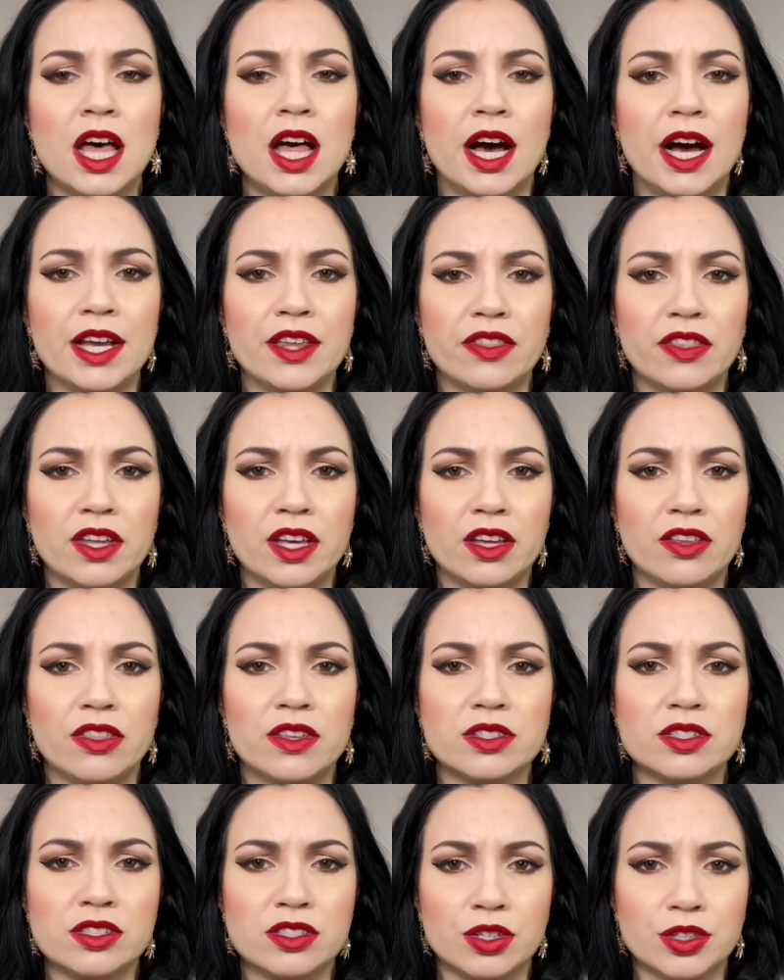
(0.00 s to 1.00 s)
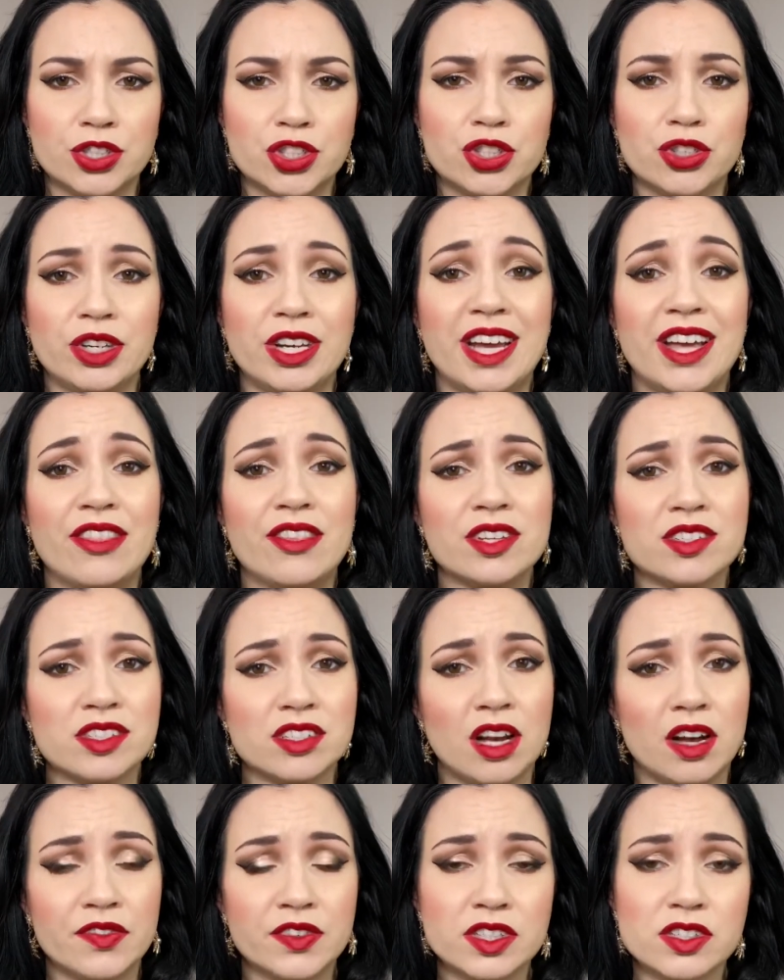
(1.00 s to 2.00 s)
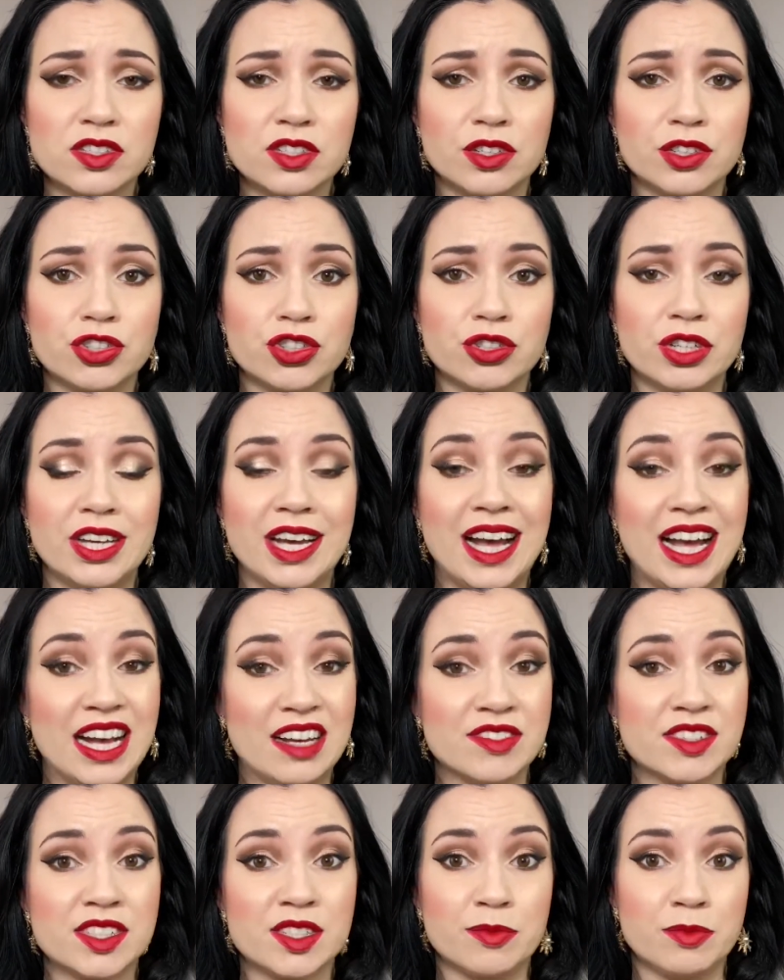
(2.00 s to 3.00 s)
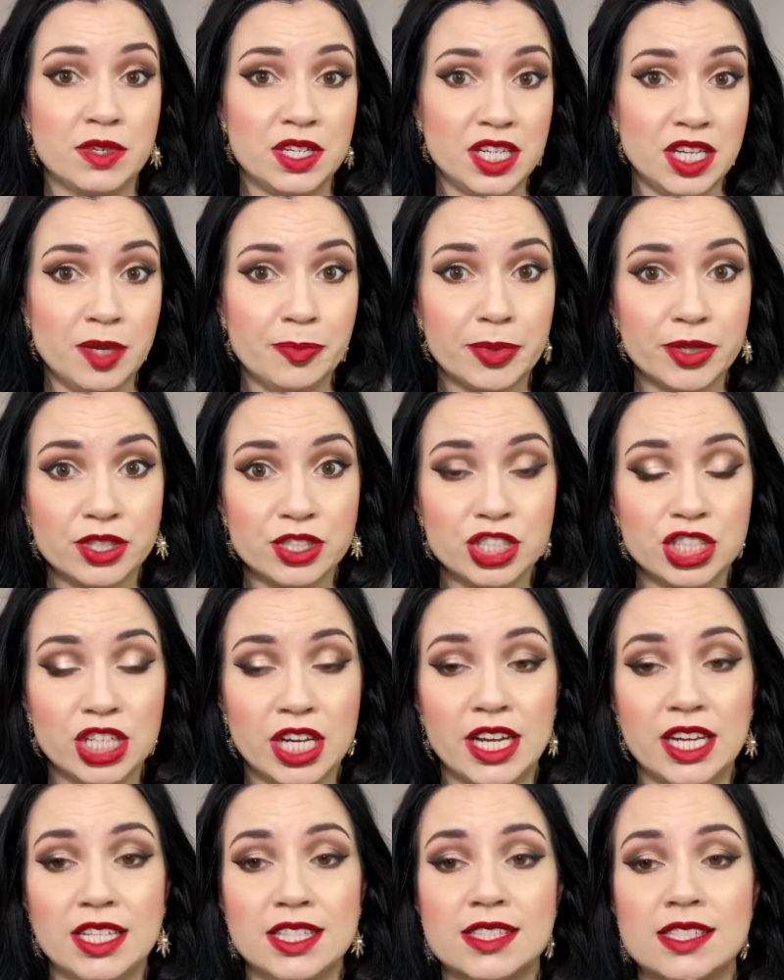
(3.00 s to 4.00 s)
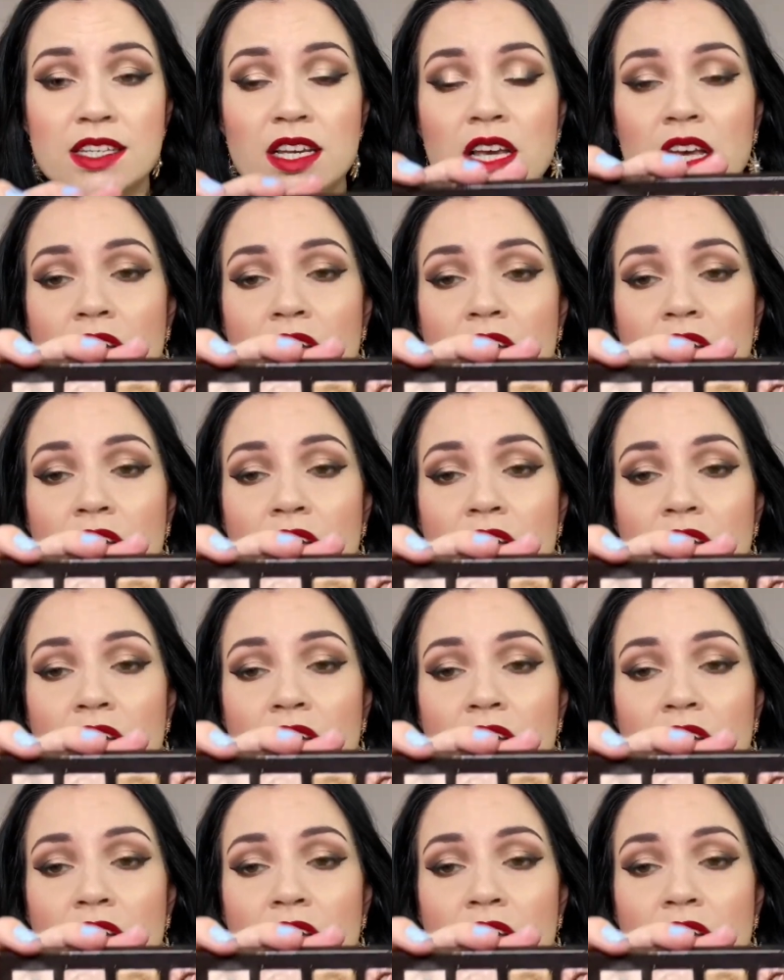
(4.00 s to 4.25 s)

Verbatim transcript: I think the Sultry and the Soft and Sultry have some deeper shades.